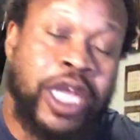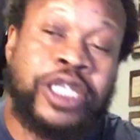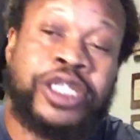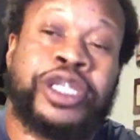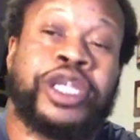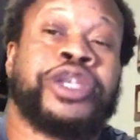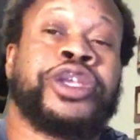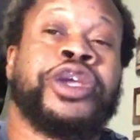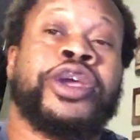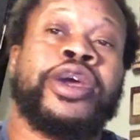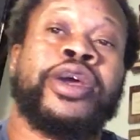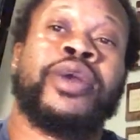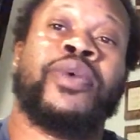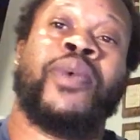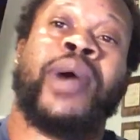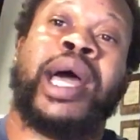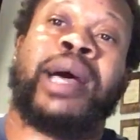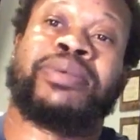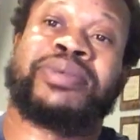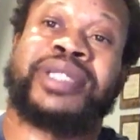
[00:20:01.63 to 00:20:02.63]
secured
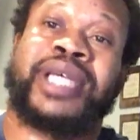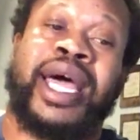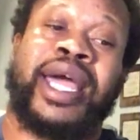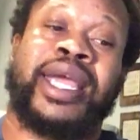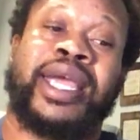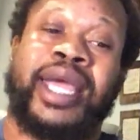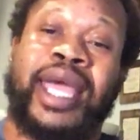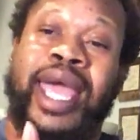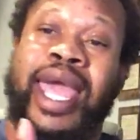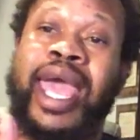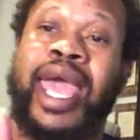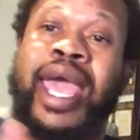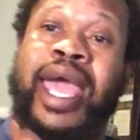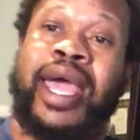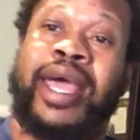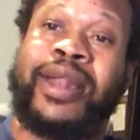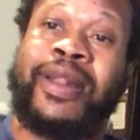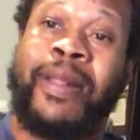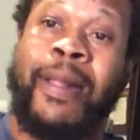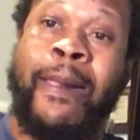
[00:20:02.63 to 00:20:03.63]
website,
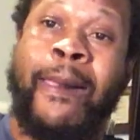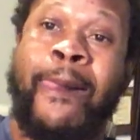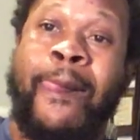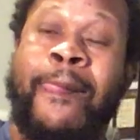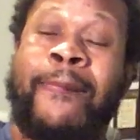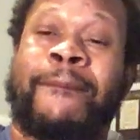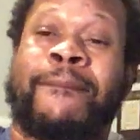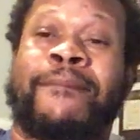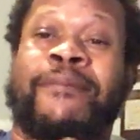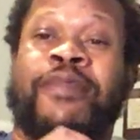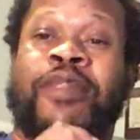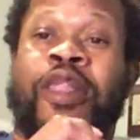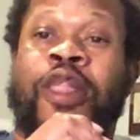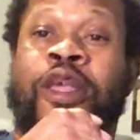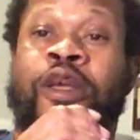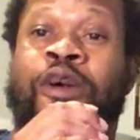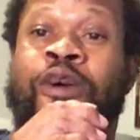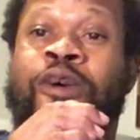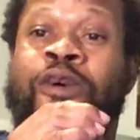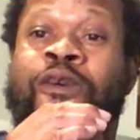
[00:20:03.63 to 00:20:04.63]
had
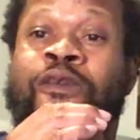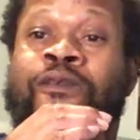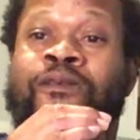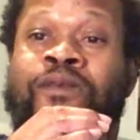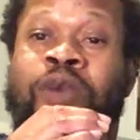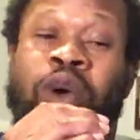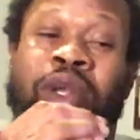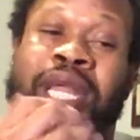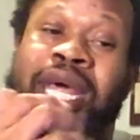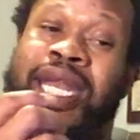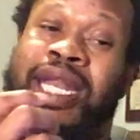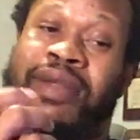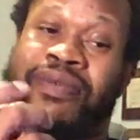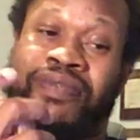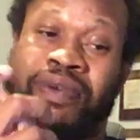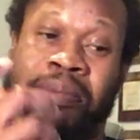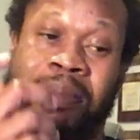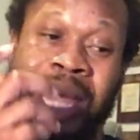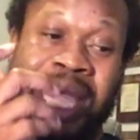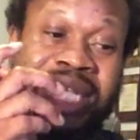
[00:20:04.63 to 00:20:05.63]
for that
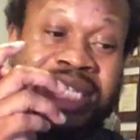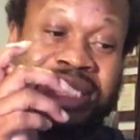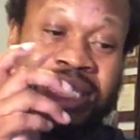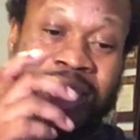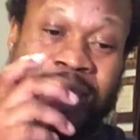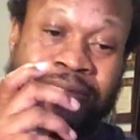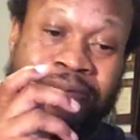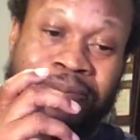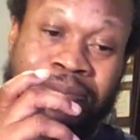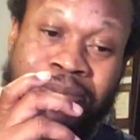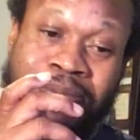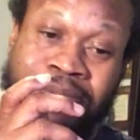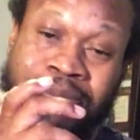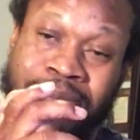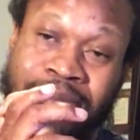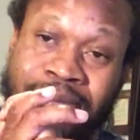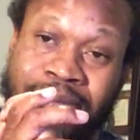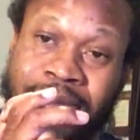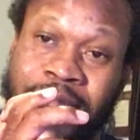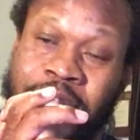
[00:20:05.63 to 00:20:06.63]
information.
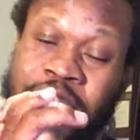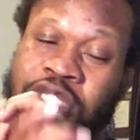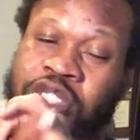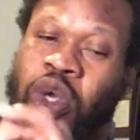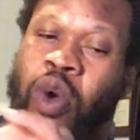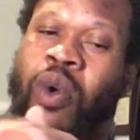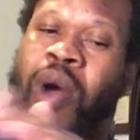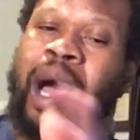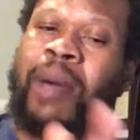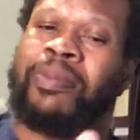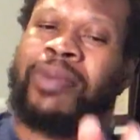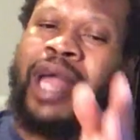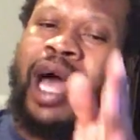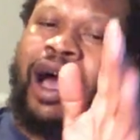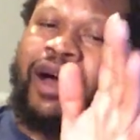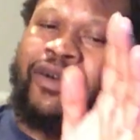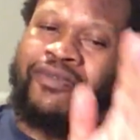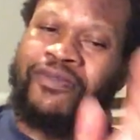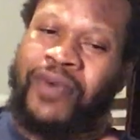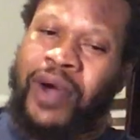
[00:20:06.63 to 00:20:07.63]
So I'm
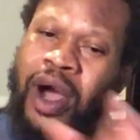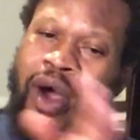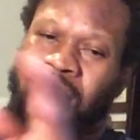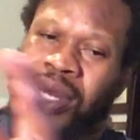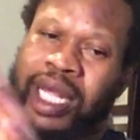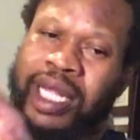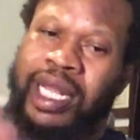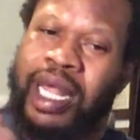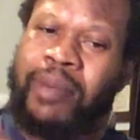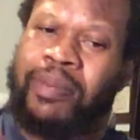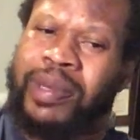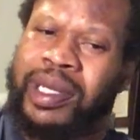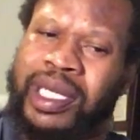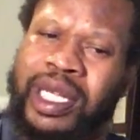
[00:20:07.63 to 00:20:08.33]
not fault at that. But